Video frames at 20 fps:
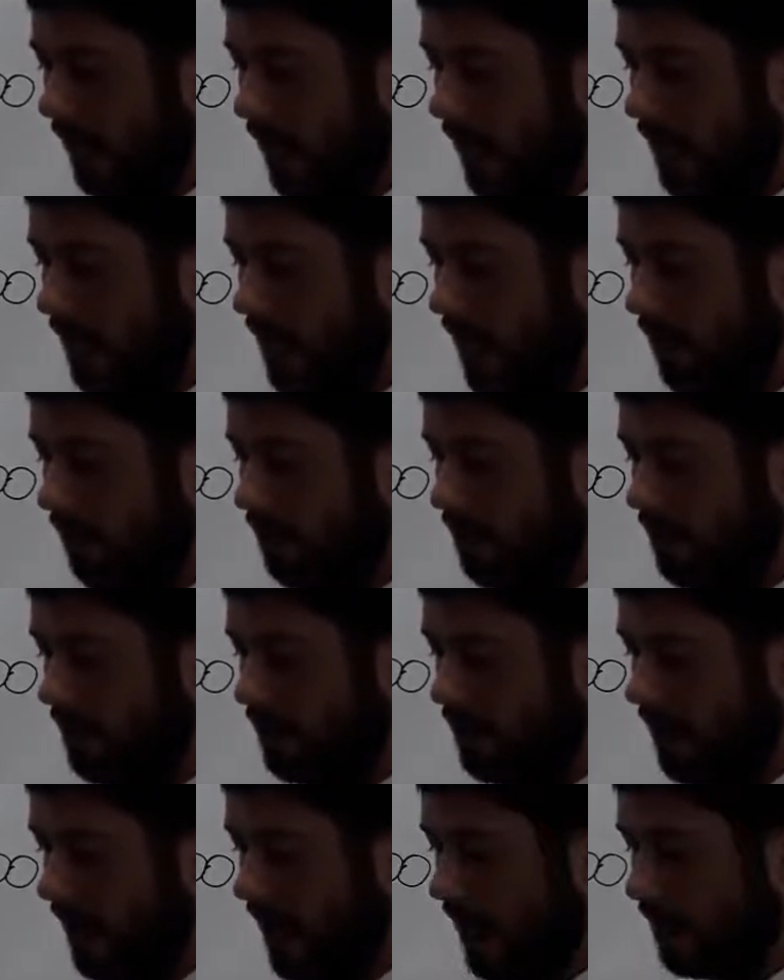An
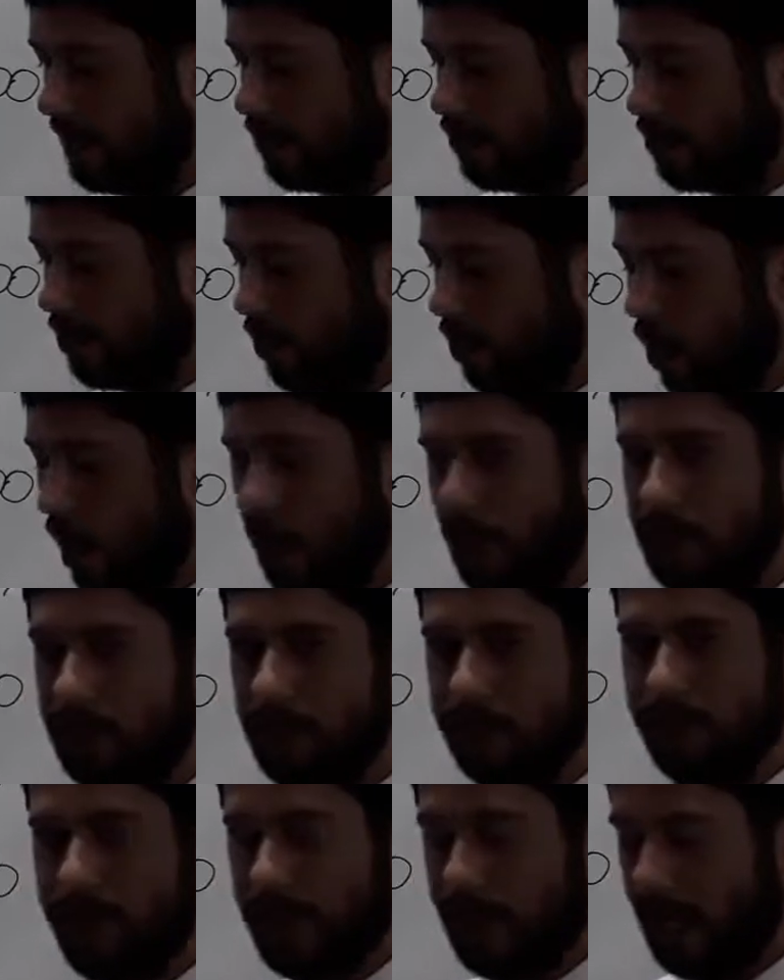after-tax cost
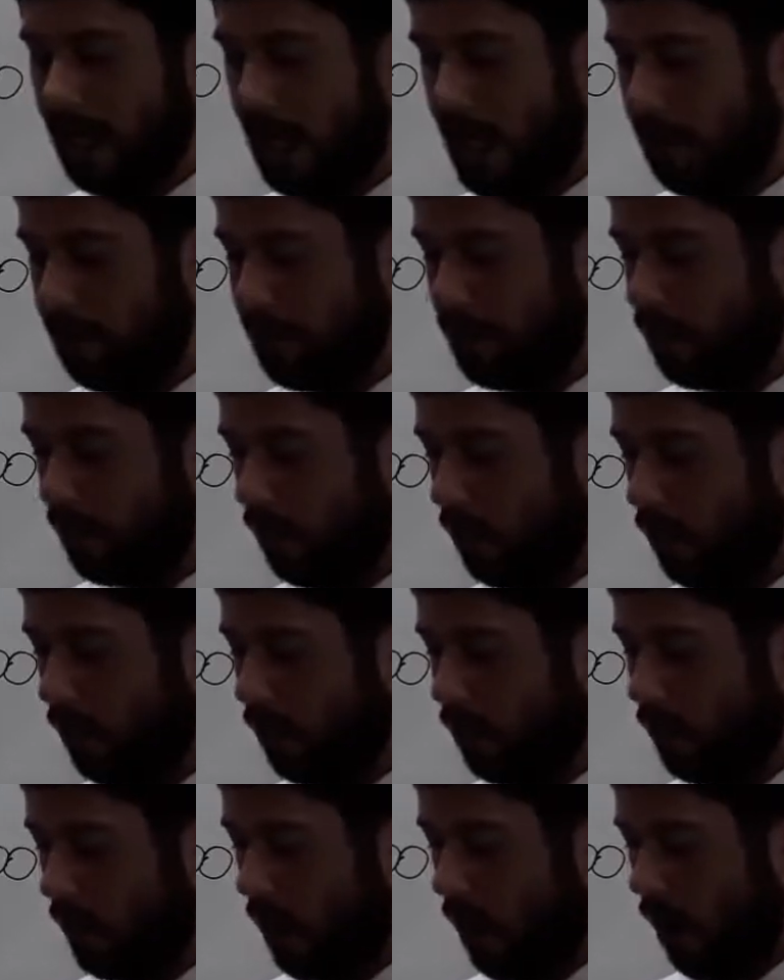of
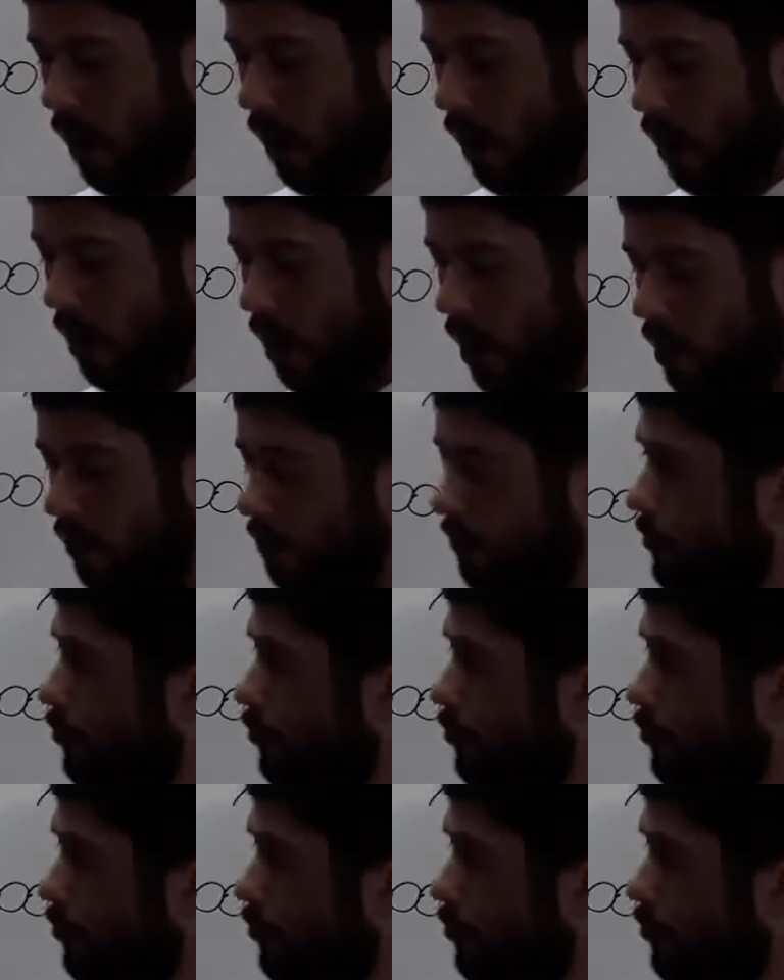capital of